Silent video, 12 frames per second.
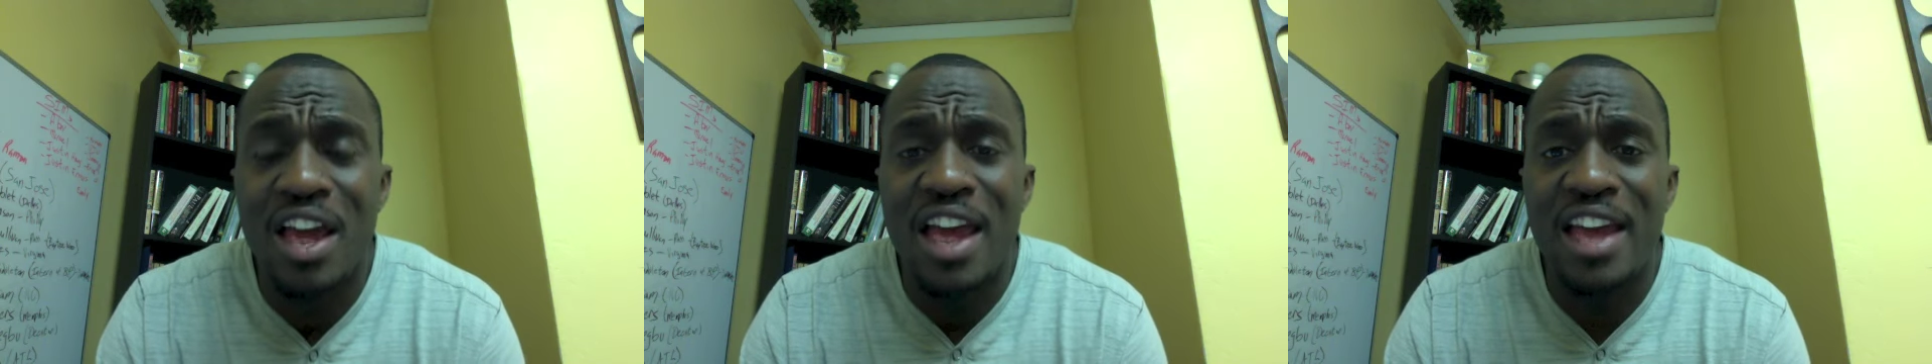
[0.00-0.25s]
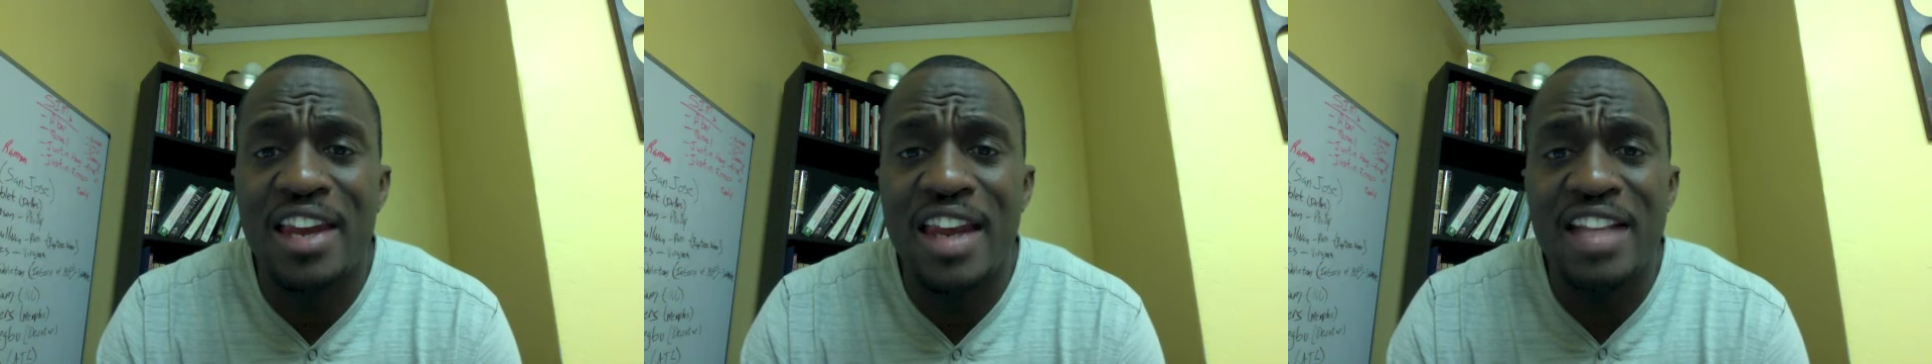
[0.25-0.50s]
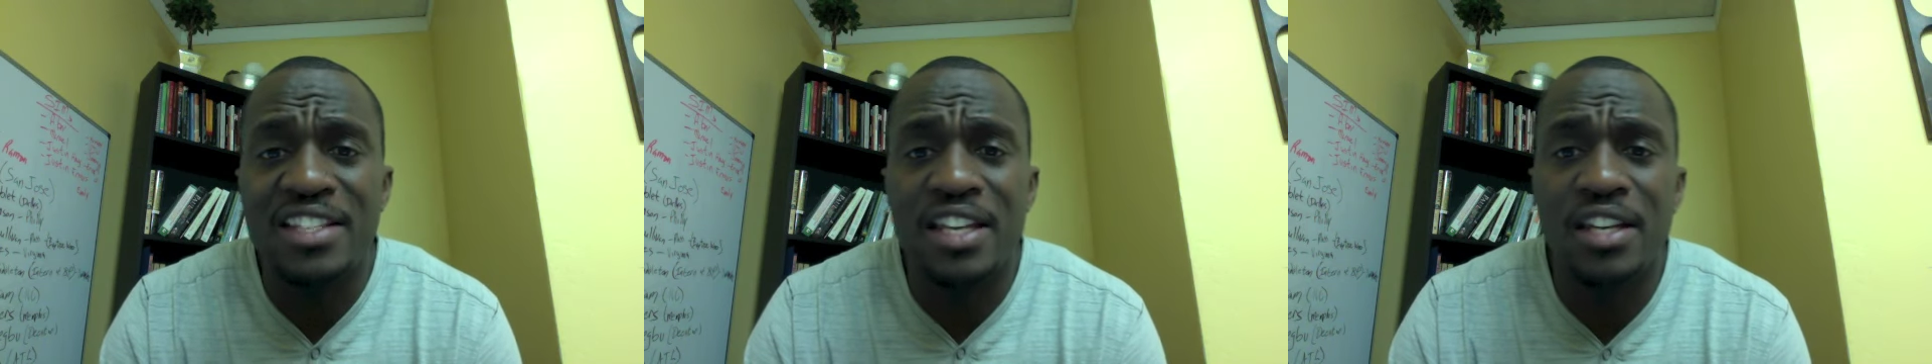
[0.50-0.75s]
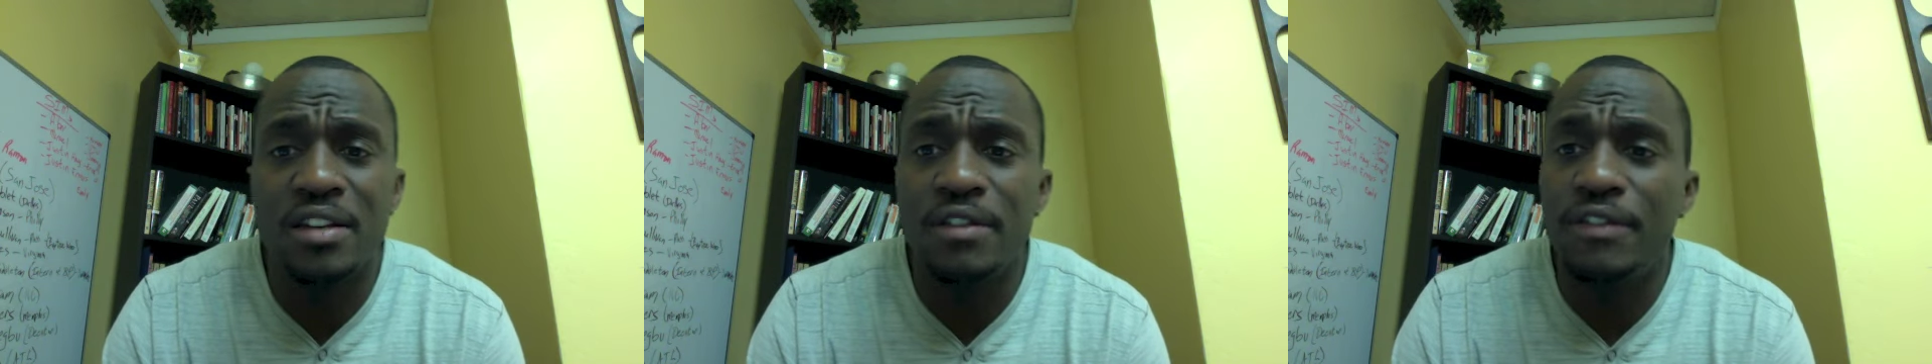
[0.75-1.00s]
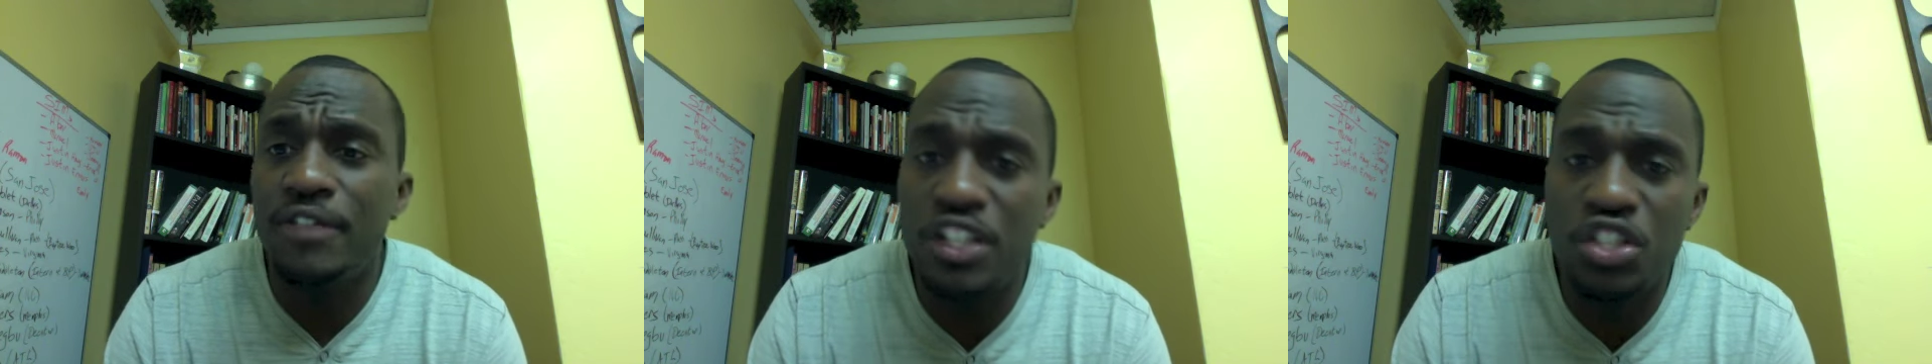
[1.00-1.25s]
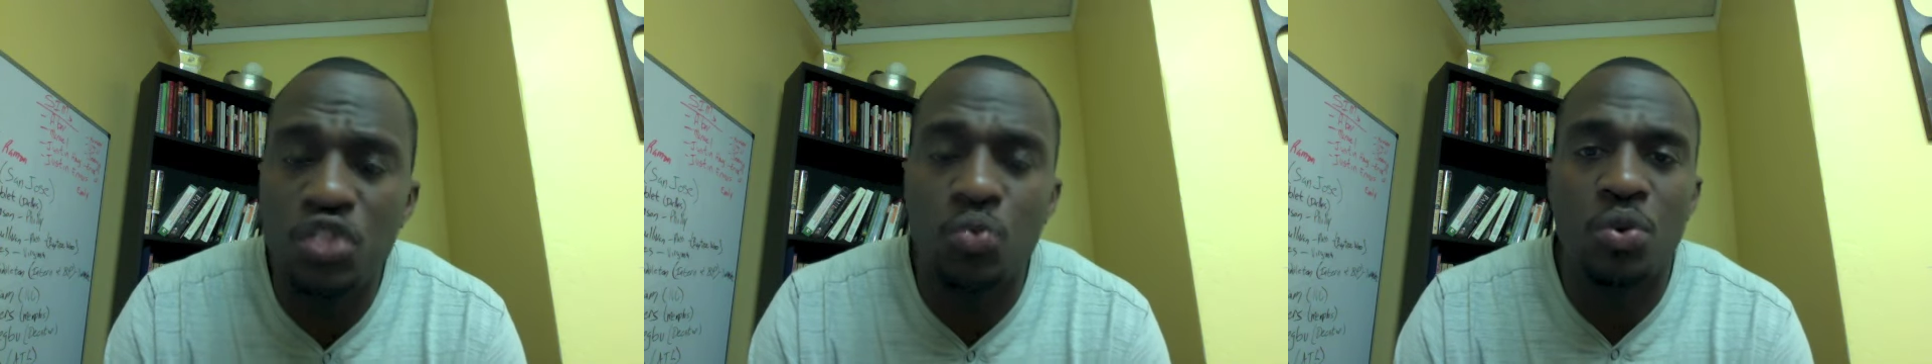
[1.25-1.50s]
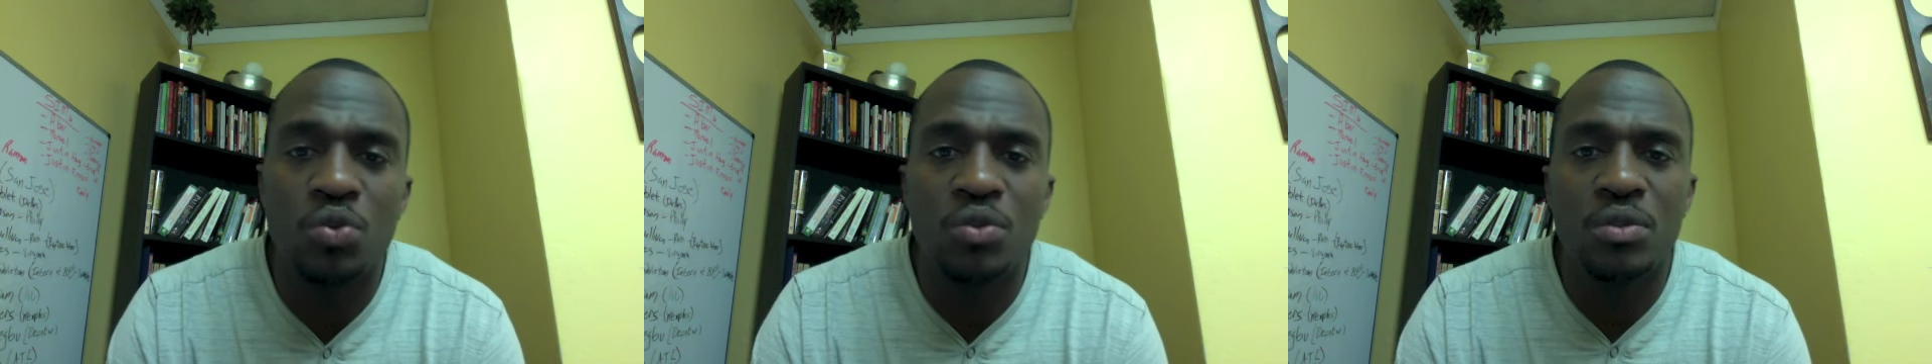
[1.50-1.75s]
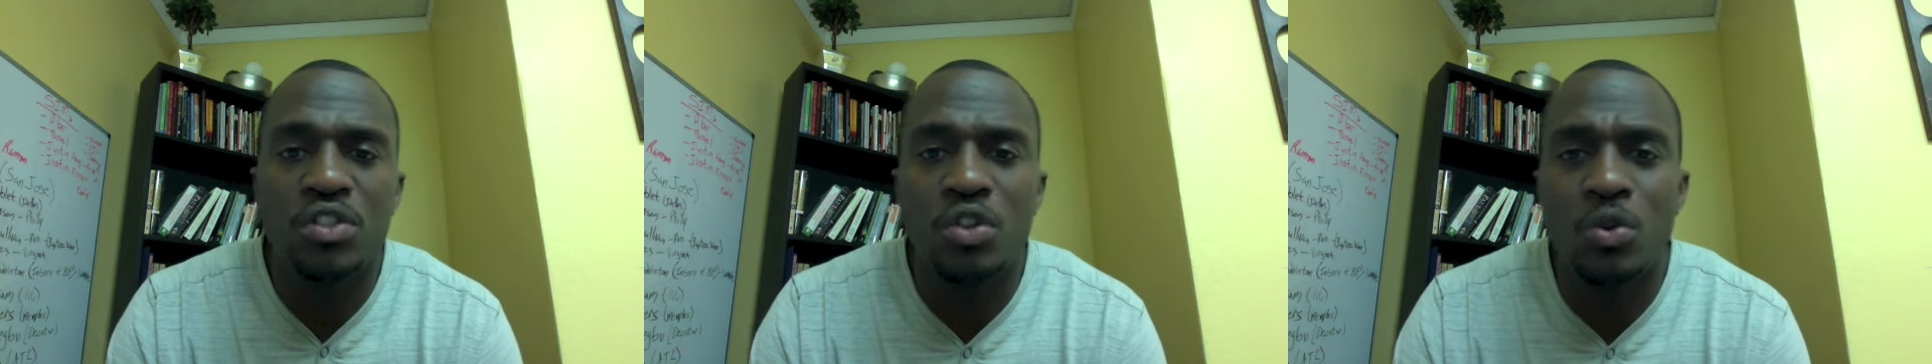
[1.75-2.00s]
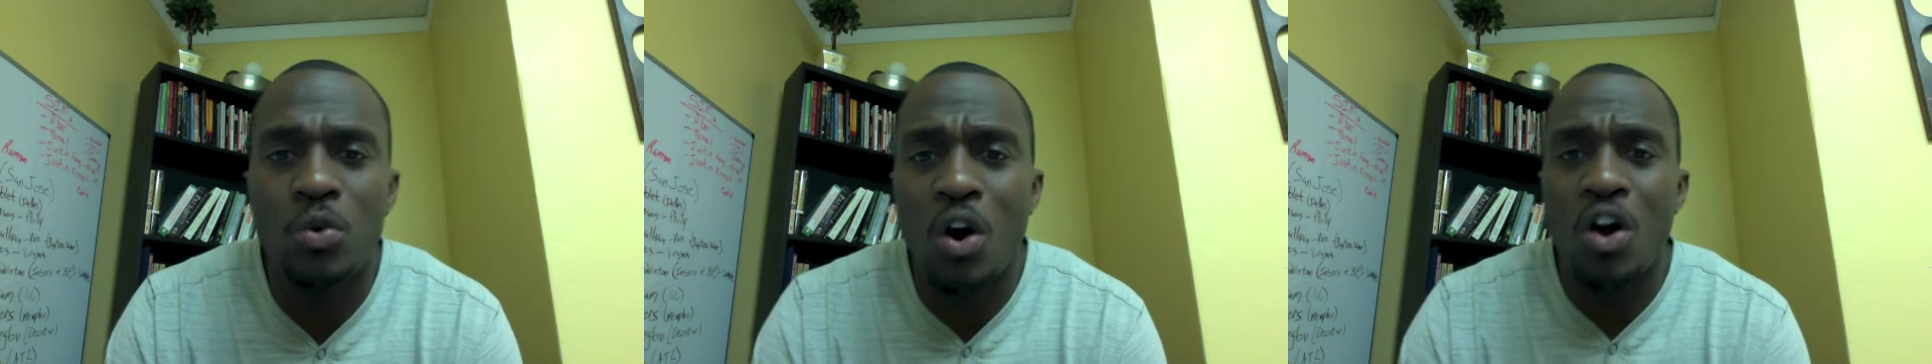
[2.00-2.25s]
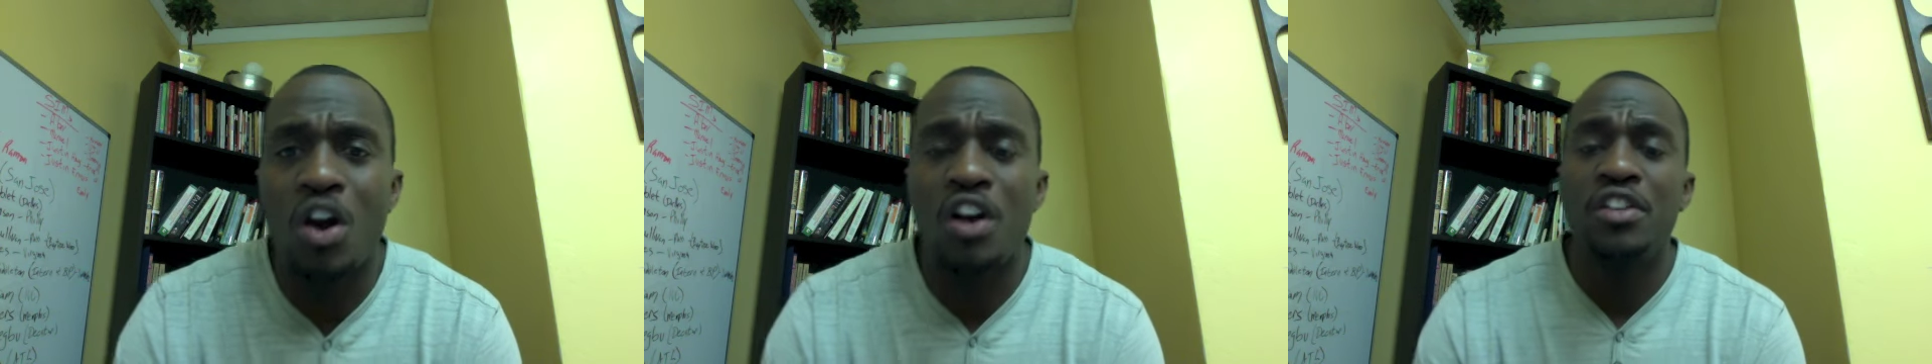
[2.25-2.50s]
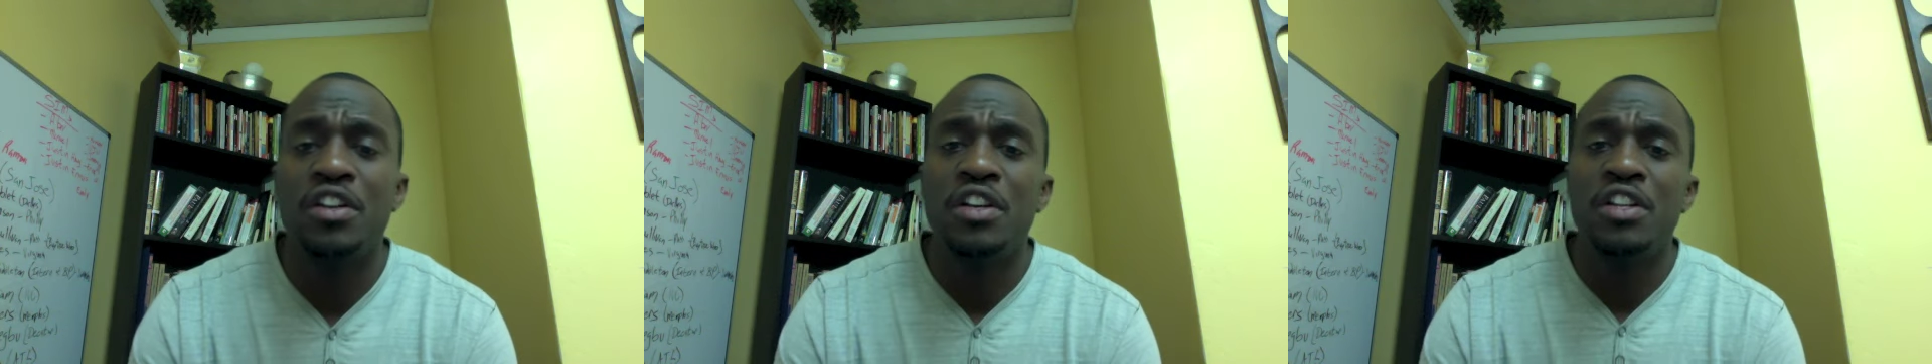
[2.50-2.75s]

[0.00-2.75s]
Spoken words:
and as individuals who are